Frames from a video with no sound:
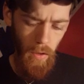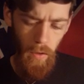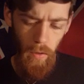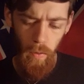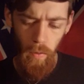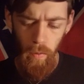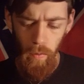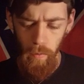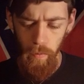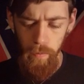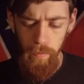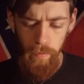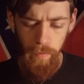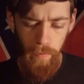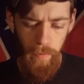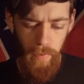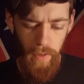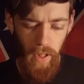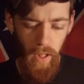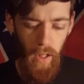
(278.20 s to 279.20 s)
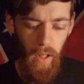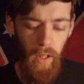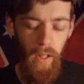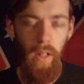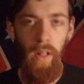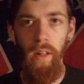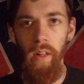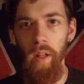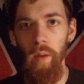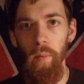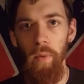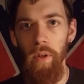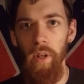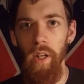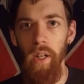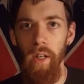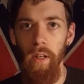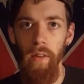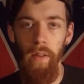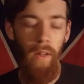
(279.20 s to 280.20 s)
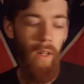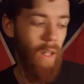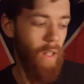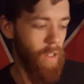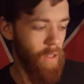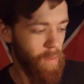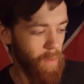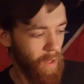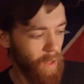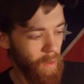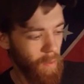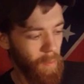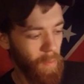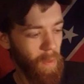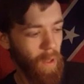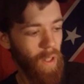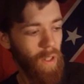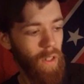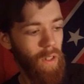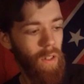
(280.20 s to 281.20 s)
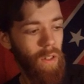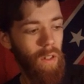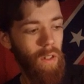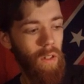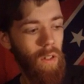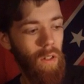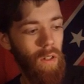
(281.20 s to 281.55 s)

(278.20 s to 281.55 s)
you send it to them or take it to the gunsmith. But,